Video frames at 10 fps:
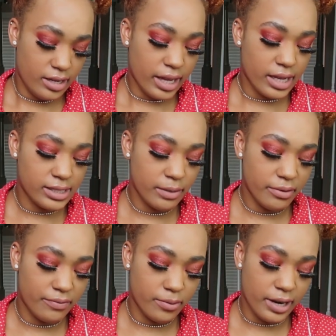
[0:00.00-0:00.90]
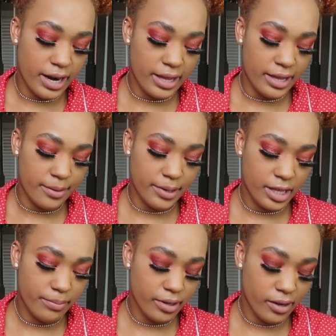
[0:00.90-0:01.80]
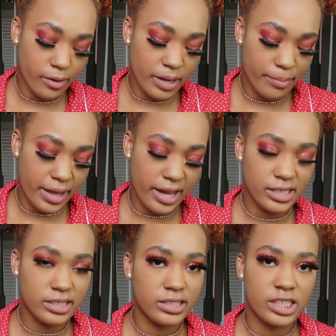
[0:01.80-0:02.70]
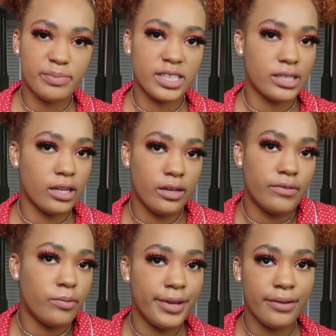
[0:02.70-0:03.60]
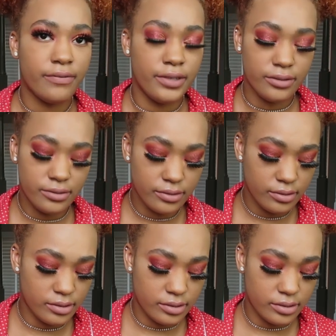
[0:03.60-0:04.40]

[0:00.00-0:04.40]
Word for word: like I said before, I am keeping all my packaging just because I love the way it feels.